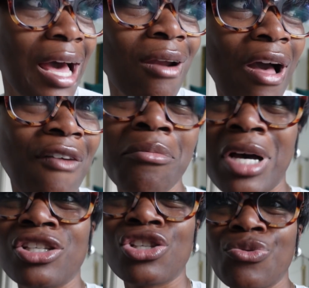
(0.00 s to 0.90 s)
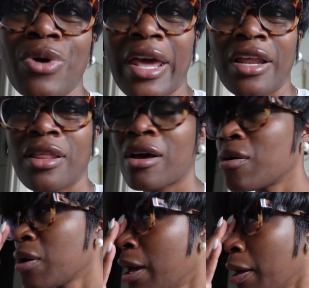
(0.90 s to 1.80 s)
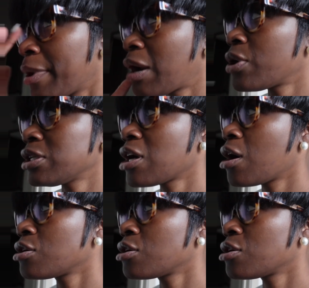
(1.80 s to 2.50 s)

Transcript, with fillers: I don't have much to edit though, but I wanted to go,